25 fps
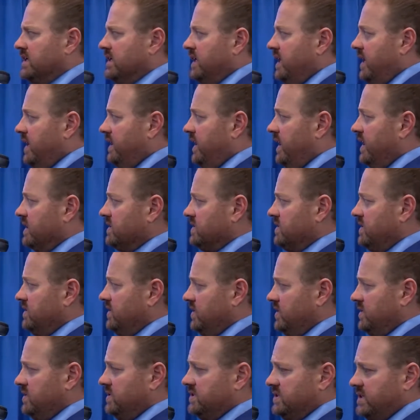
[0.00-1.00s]
And that's
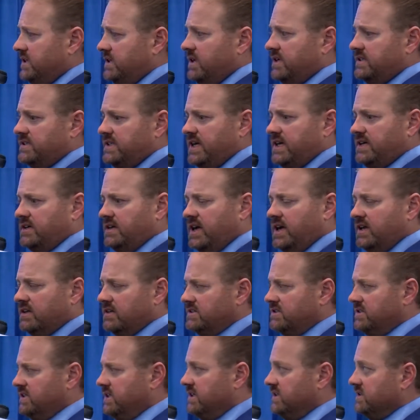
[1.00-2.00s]
used in our
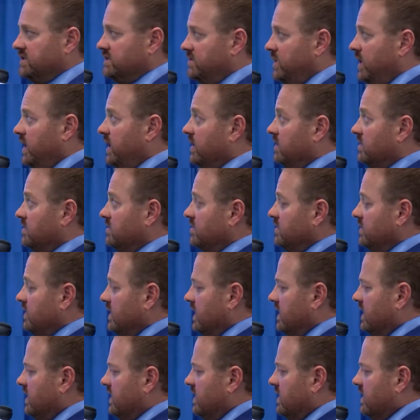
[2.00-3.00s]
technology as well.
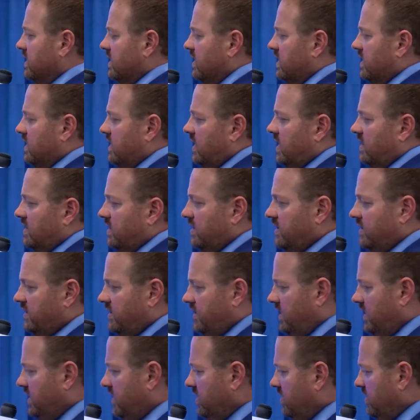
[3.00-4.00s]
Another
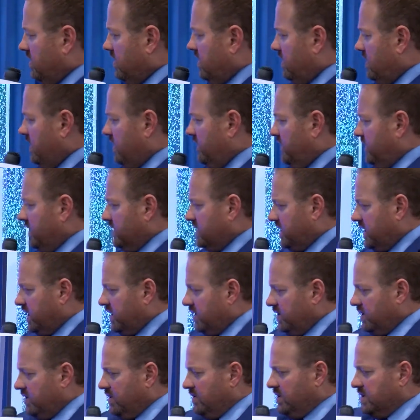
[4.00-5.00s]
thing, if you'll take
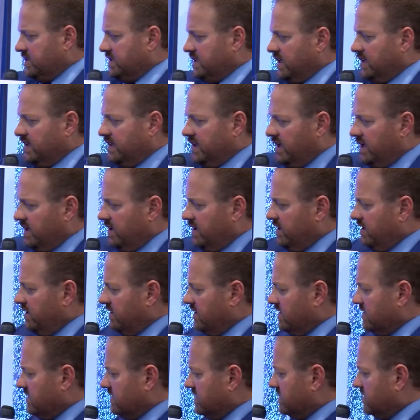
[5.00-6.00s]
a notice at the
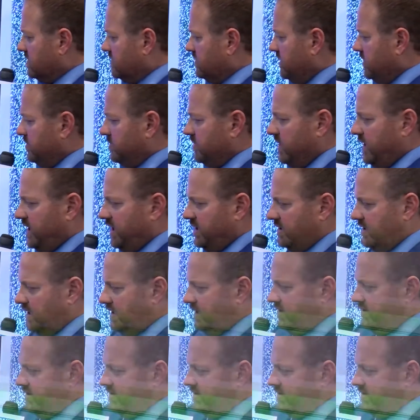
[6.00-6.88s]
strip light that